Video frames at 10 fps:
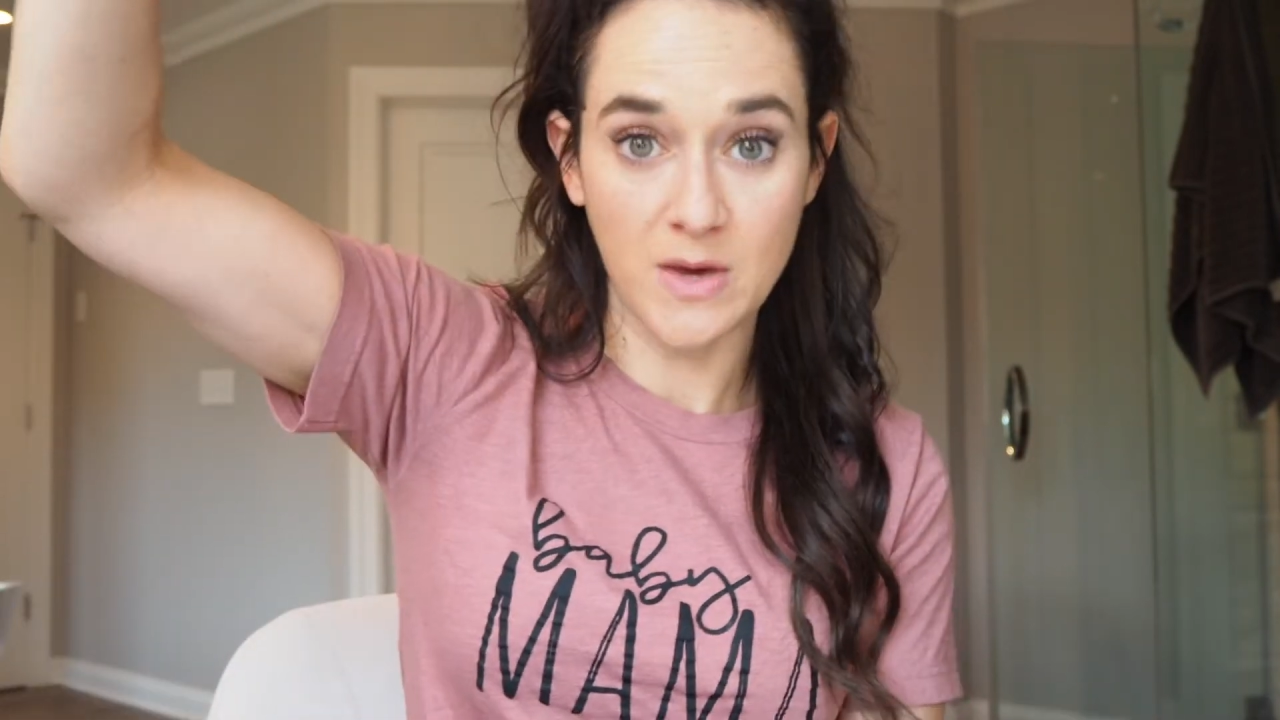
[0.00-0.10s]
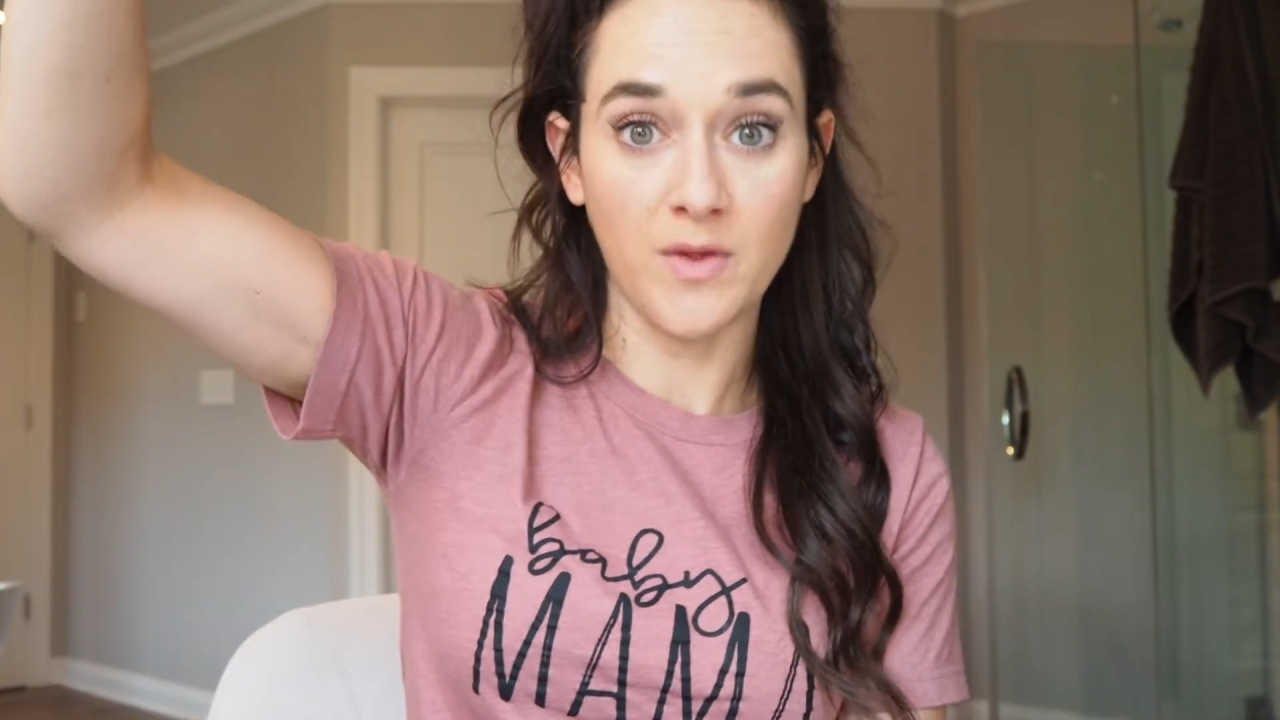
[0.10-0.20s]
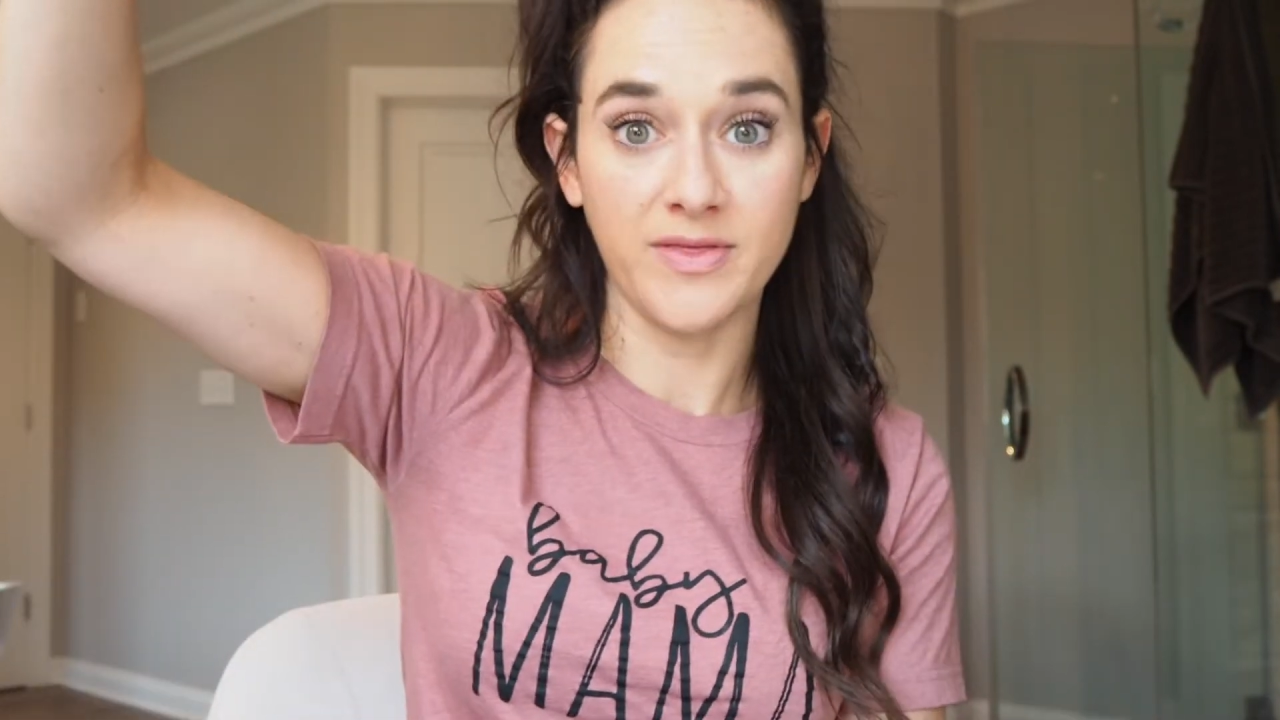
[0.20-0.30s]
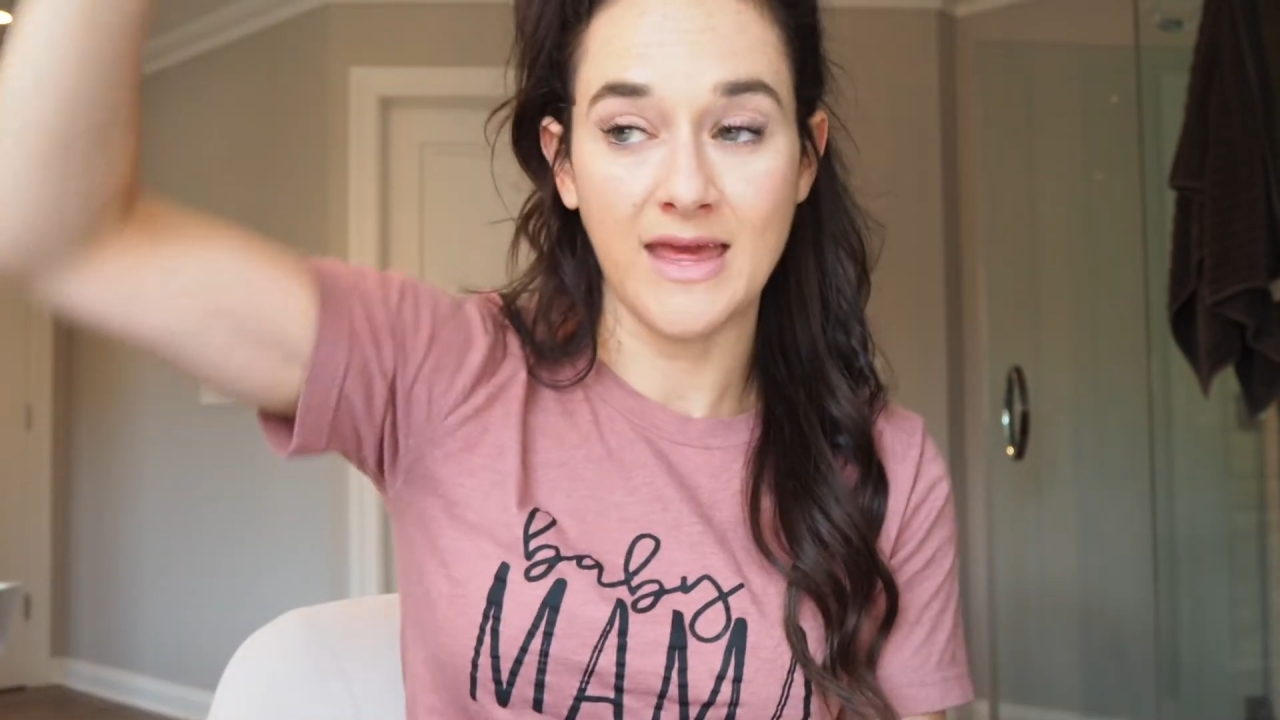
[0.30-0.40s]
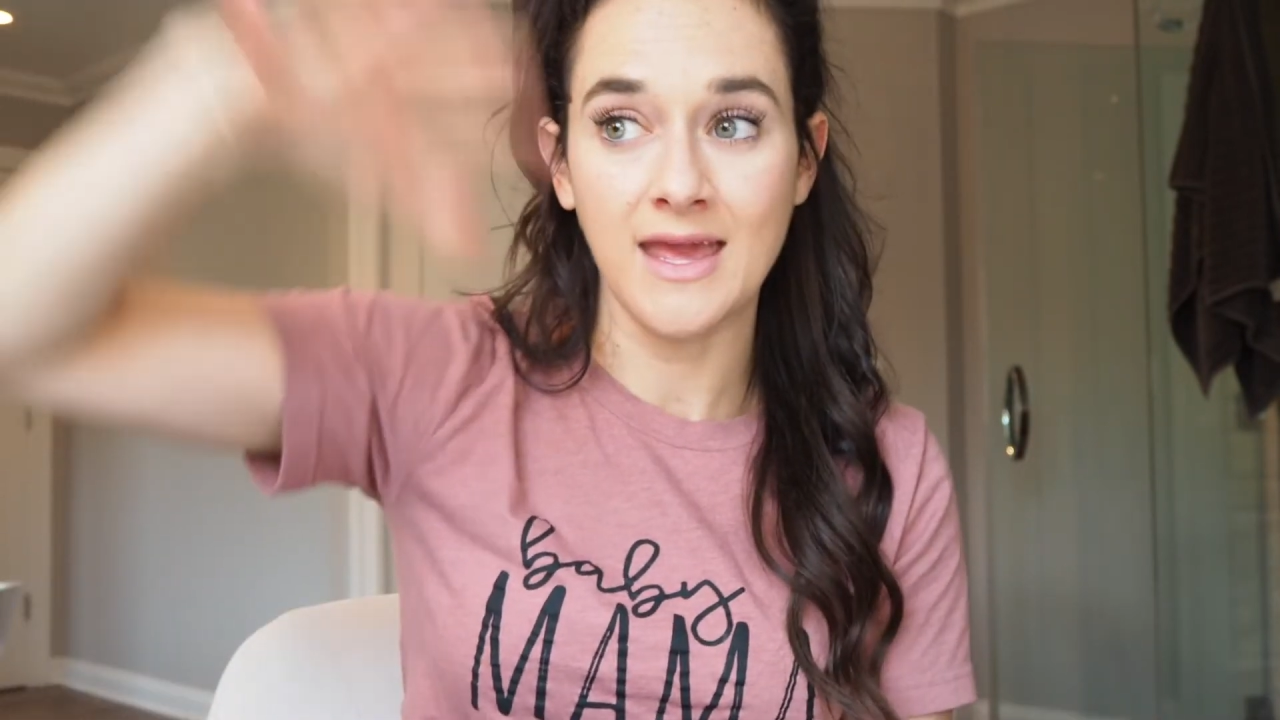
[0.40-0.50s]

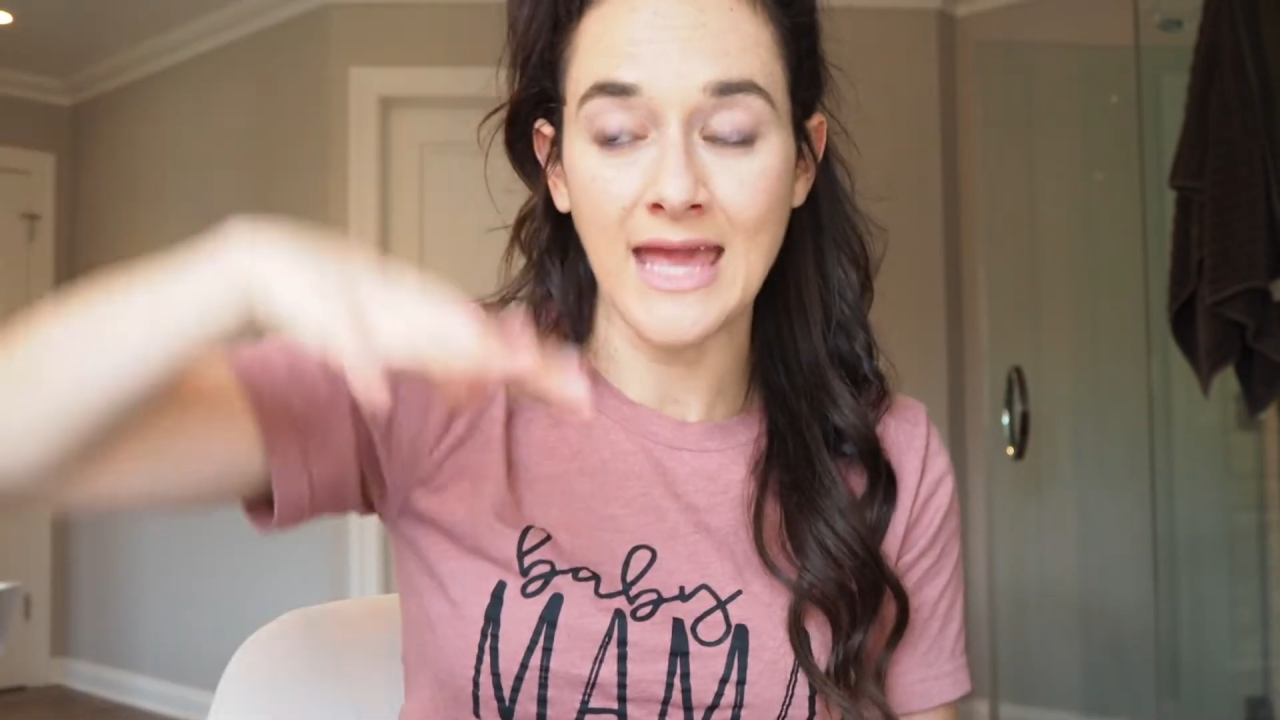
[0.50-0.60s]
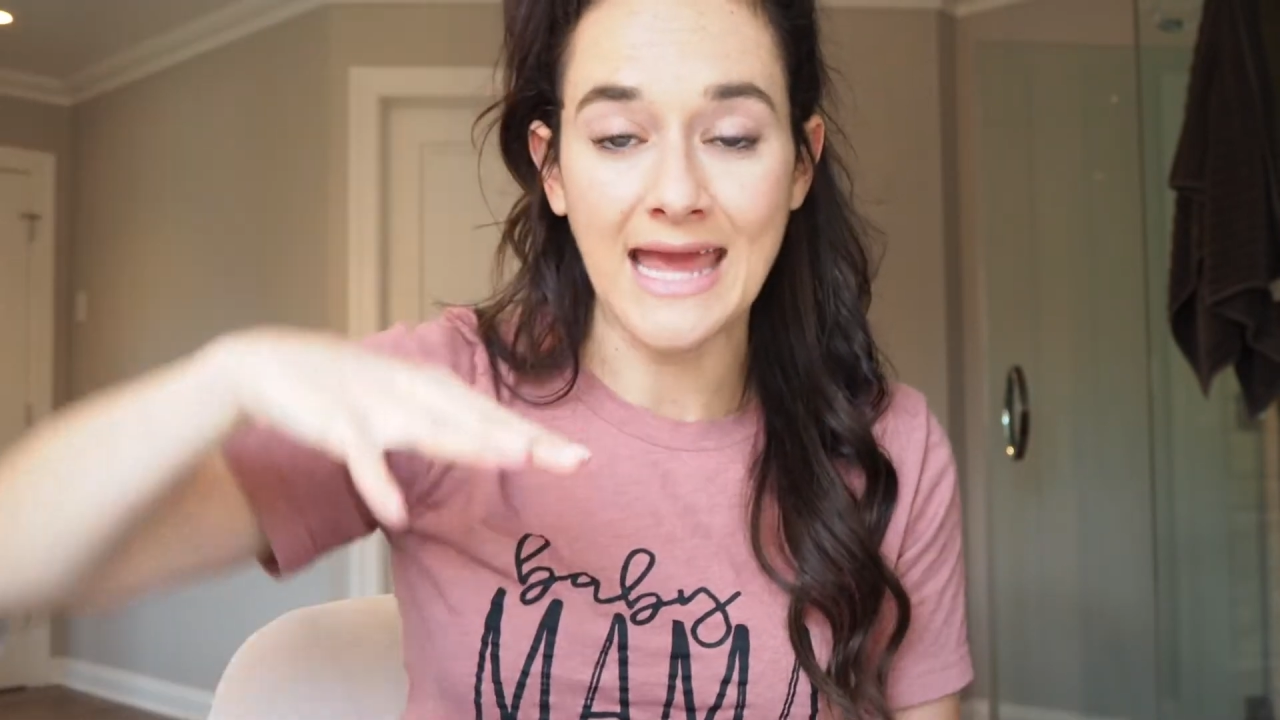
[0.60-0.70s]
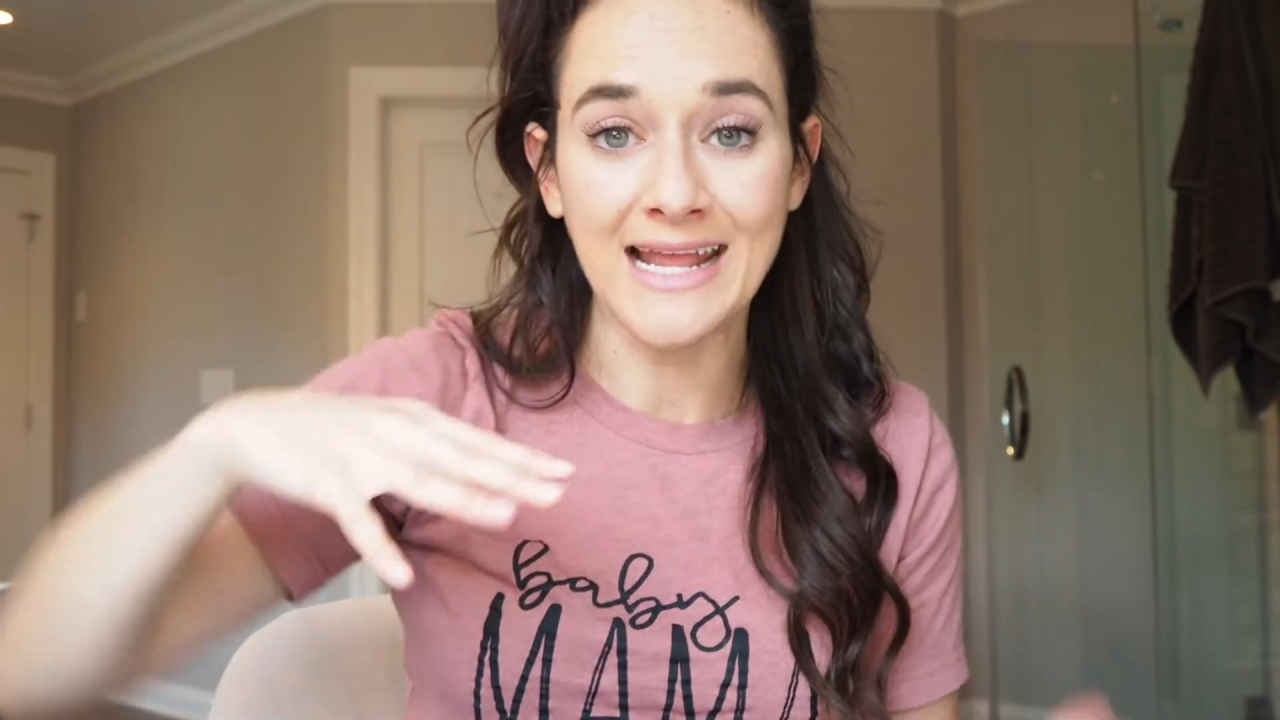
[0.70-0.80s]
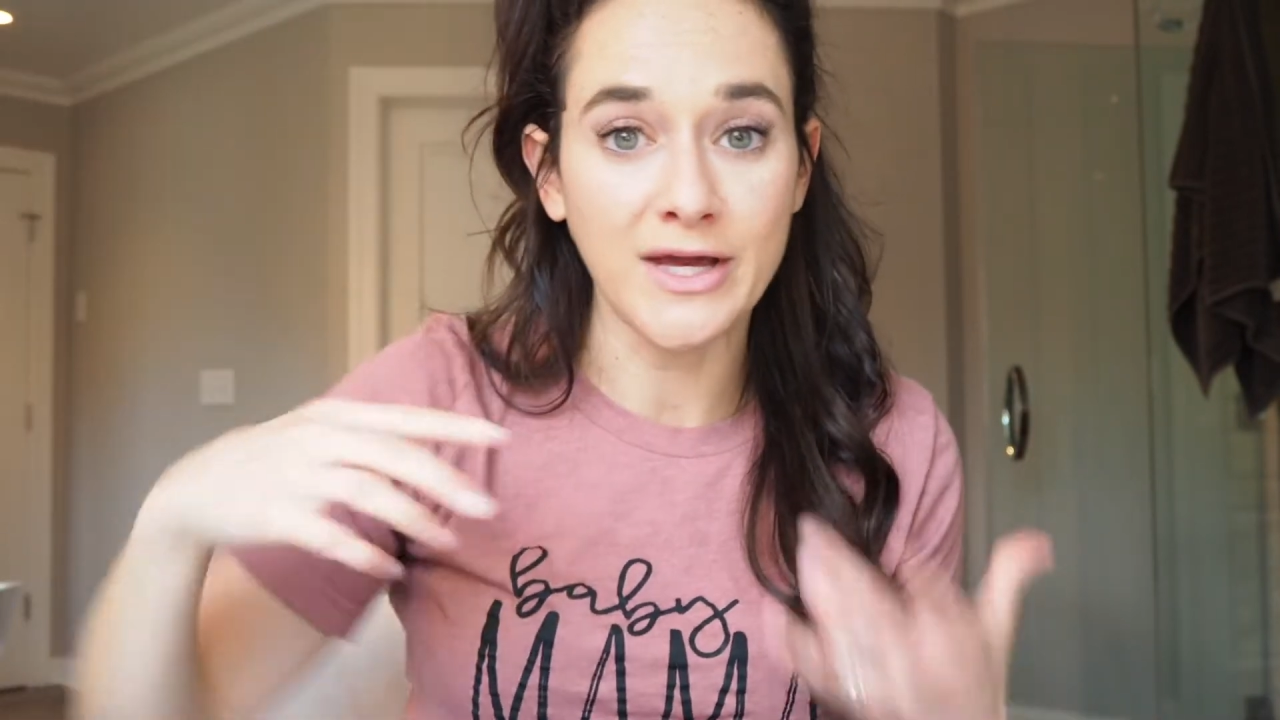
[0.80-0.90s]
old thing, and I